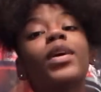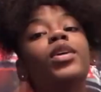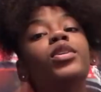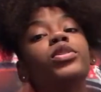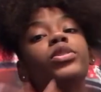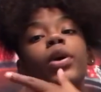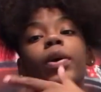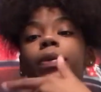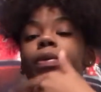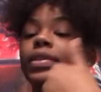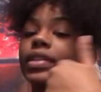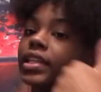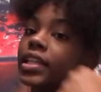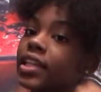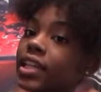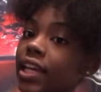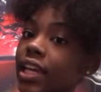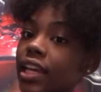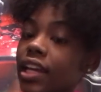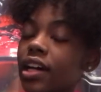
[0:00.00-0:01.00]
So
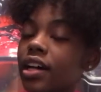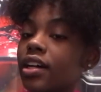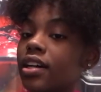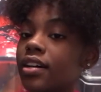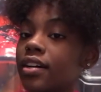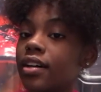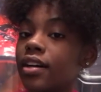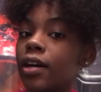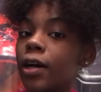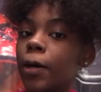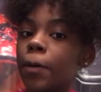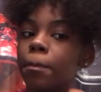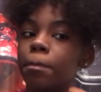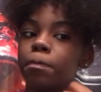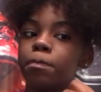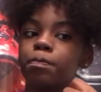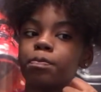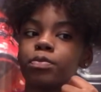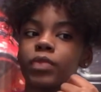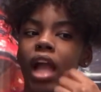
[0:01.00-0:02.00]
then
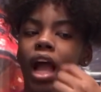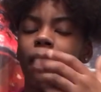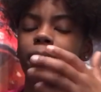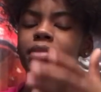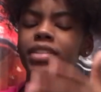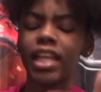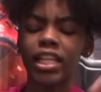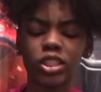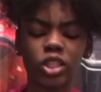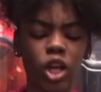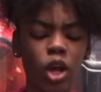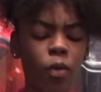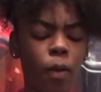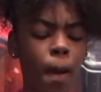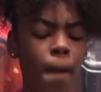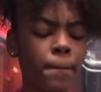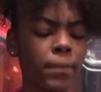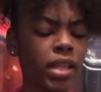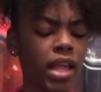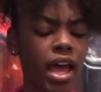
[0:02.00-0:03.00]
I'm texting her.
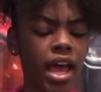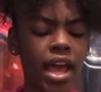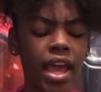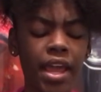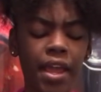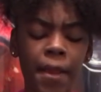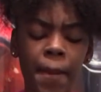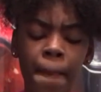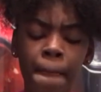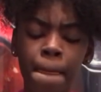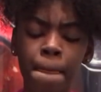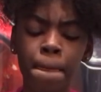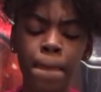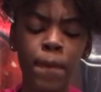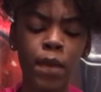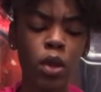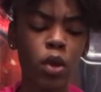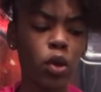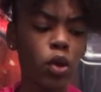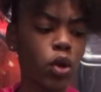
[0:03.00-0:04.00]
I'm like,
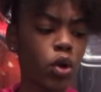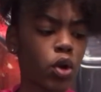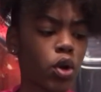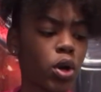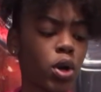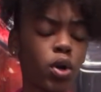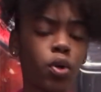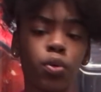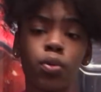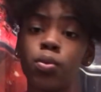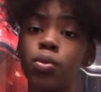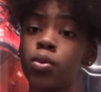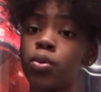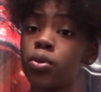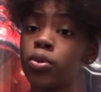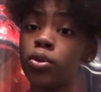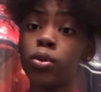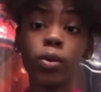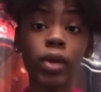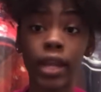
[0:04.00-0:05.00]
girl,
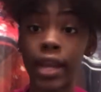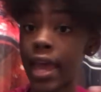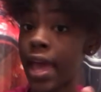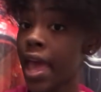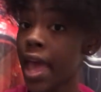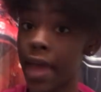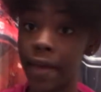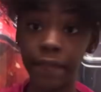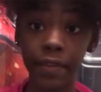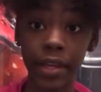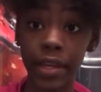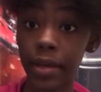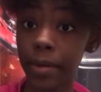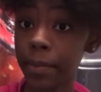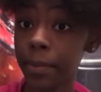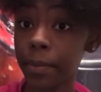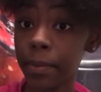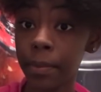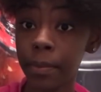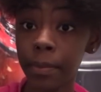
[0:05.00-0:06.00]
you can have him.
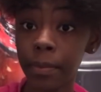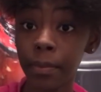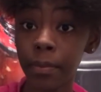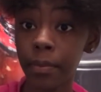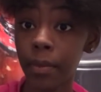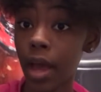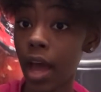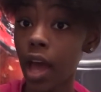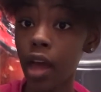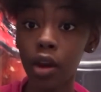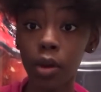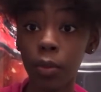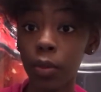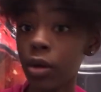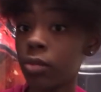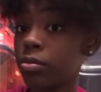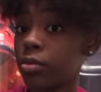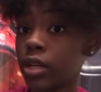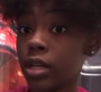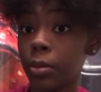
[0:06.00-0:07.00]
I don't want
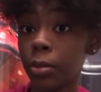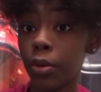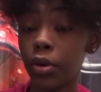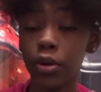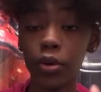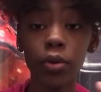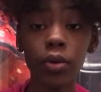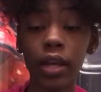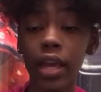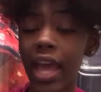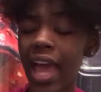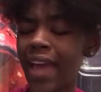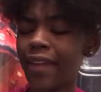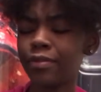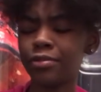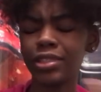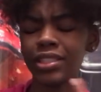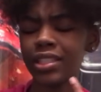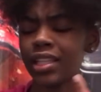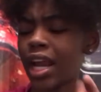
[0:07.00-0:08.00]
him anymore. You can have him.
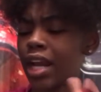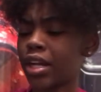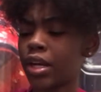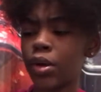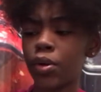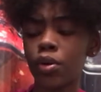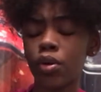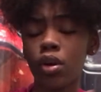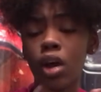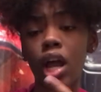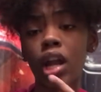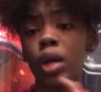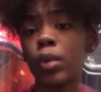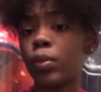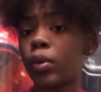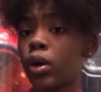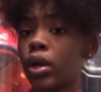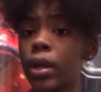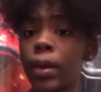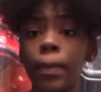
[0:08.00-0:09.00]
She's like, no, girl, I don't
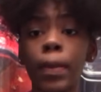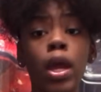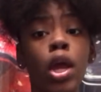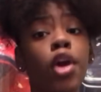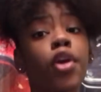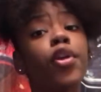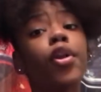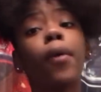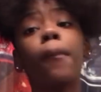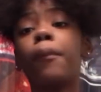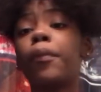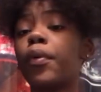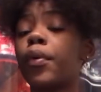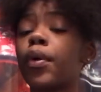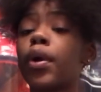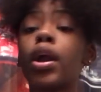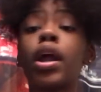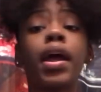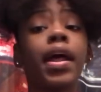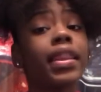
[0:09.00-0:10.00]
want him no
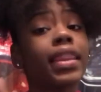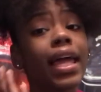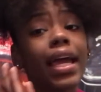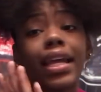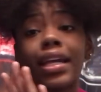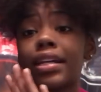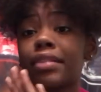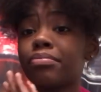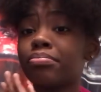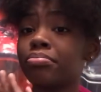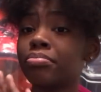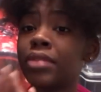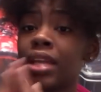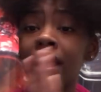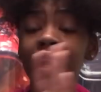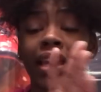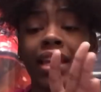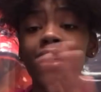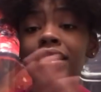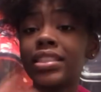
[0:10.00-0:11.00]
more. Like, that
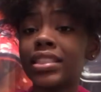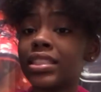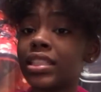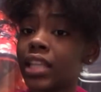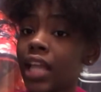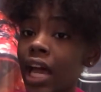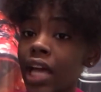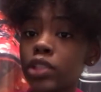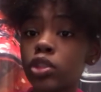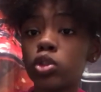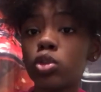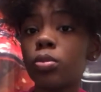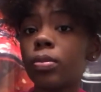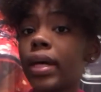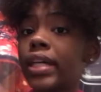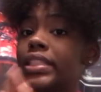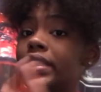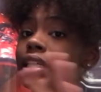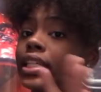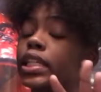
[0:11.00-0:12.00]
he just lied too
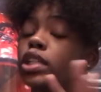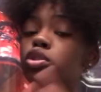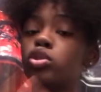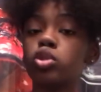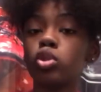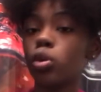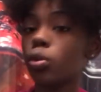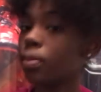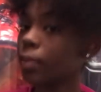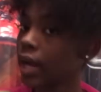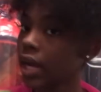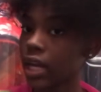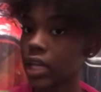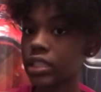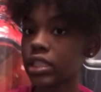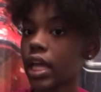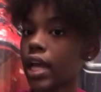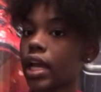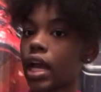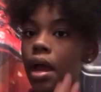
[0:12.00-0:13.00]
much and he too much.
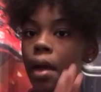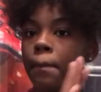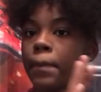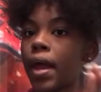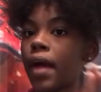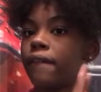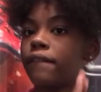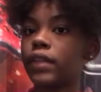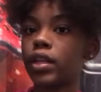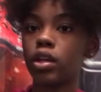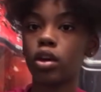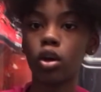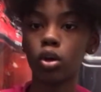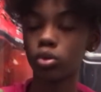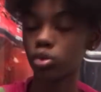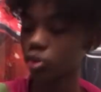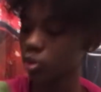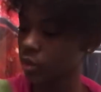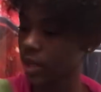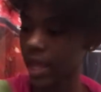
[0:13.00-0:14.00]
Like, I'm not gonna go
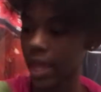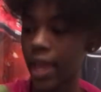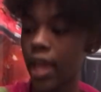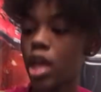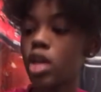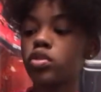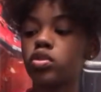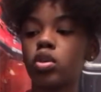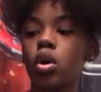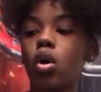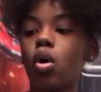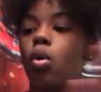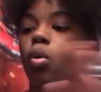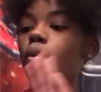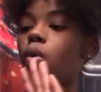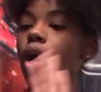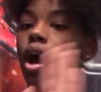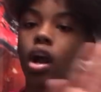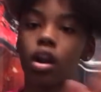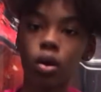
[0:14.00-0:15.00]
through that. So
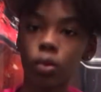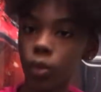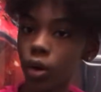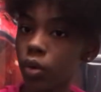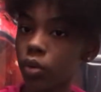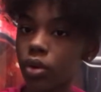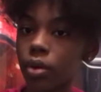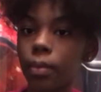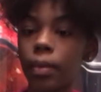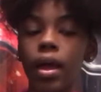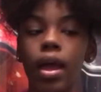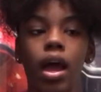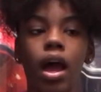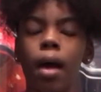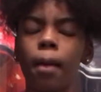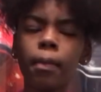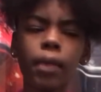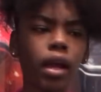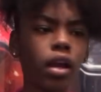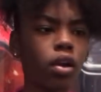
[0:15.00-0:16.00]
I don't want him.
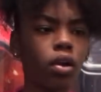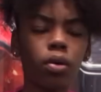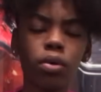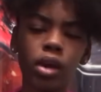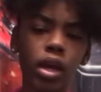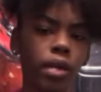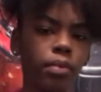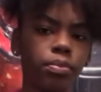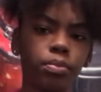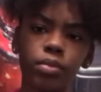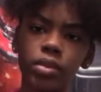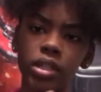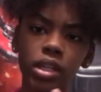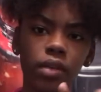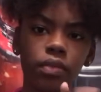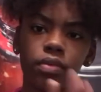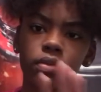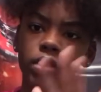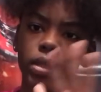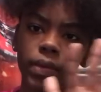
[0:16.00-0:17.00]
I'm like, okay, whatever.
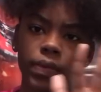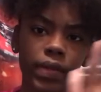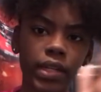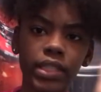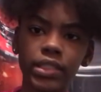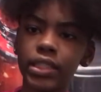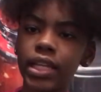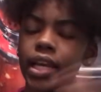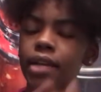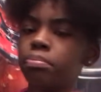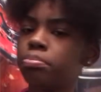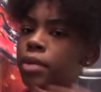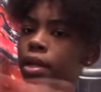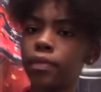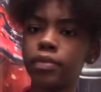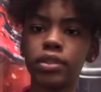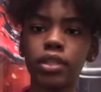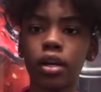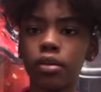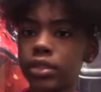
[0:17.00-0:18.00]
Left it at that. Never
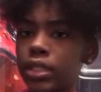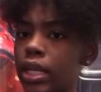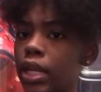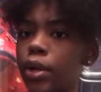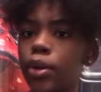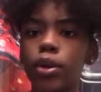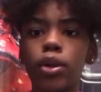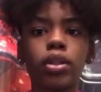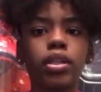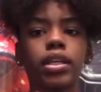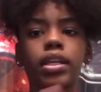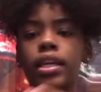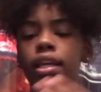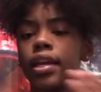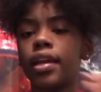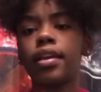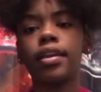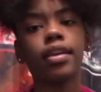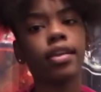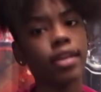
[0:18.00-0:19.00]
talked to that girl
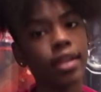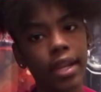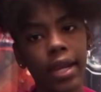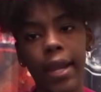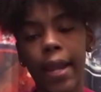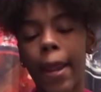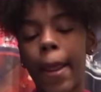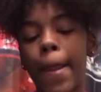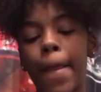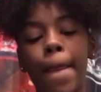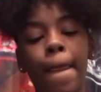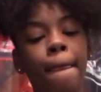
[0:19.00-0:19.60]
again. None of that.